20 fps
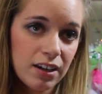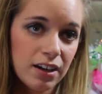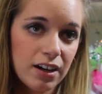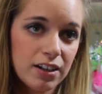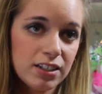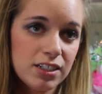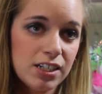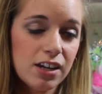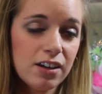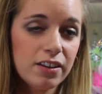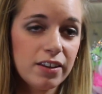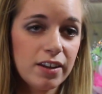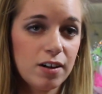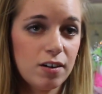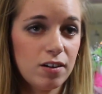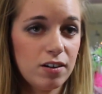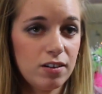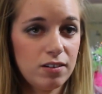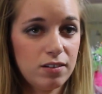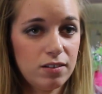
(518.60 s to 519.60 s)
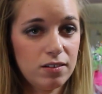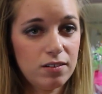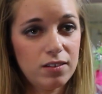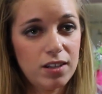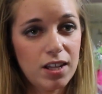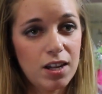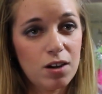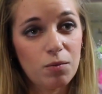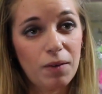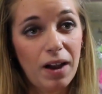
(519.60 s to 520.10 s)
until
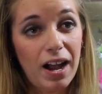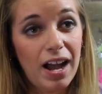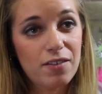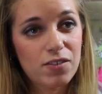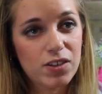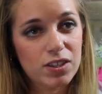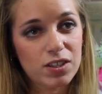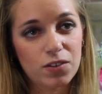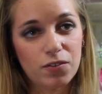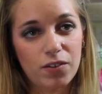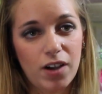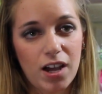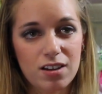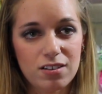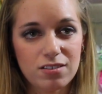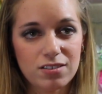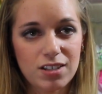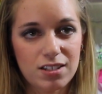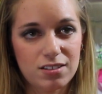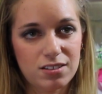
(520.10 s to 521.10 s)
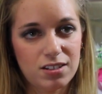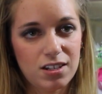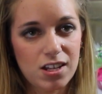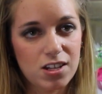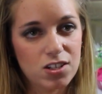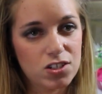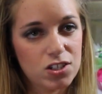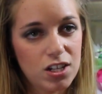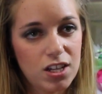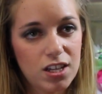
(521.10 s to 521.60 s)
they arrive at their final
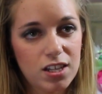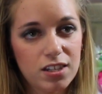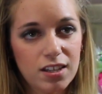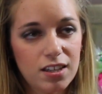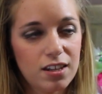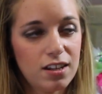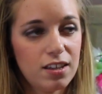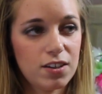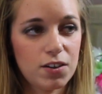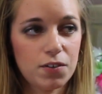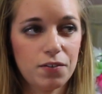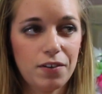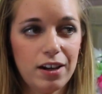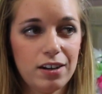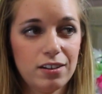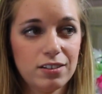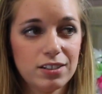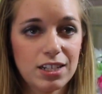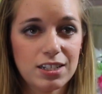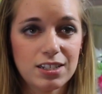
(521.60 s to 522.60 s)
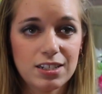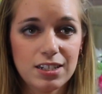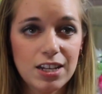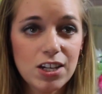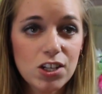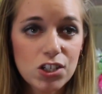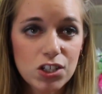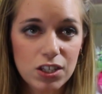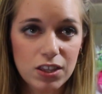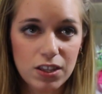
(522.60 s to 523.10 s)
destination. Then at their final
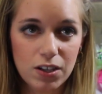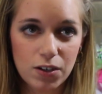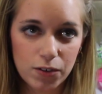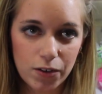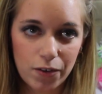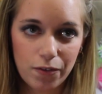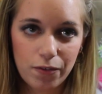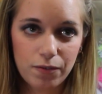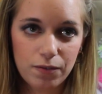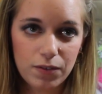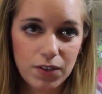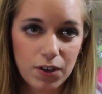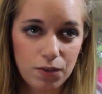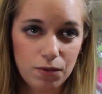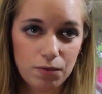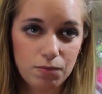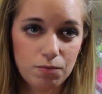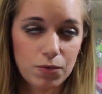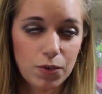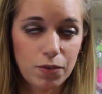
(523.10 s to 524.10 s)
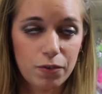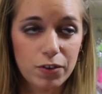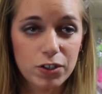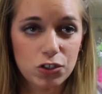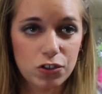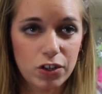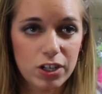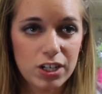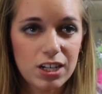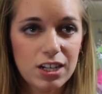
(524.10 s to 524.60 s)
destination, they're
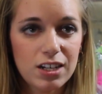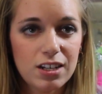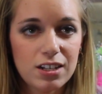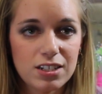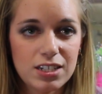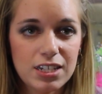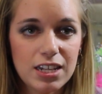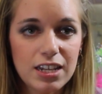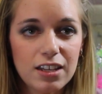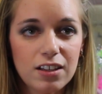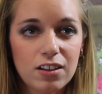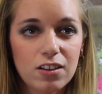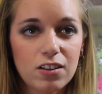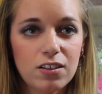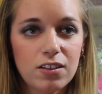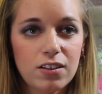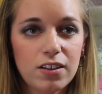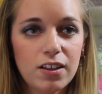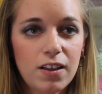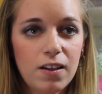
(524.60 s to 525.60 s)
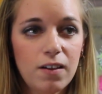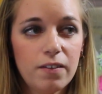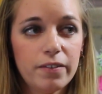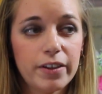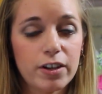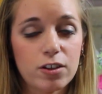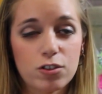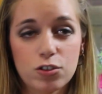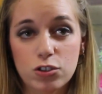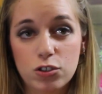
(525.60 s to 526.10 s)
refrigerated until
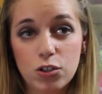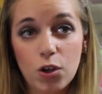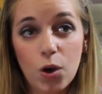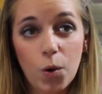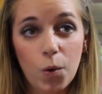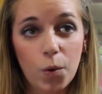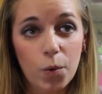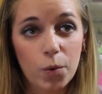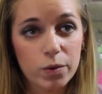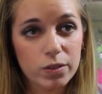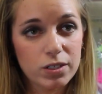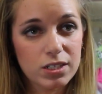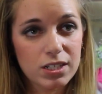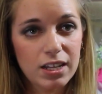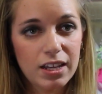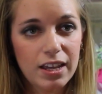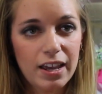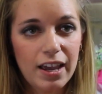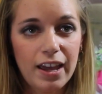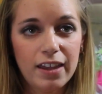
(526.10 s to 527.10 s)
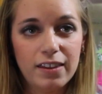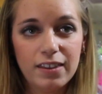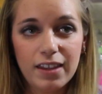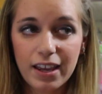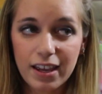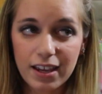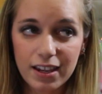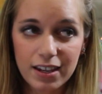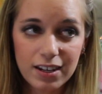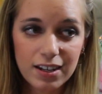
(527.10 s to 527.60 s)
they're sold. And
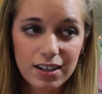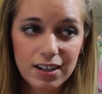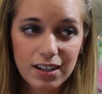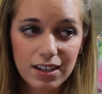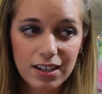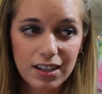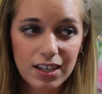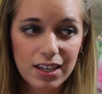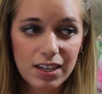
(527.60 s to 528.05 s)
then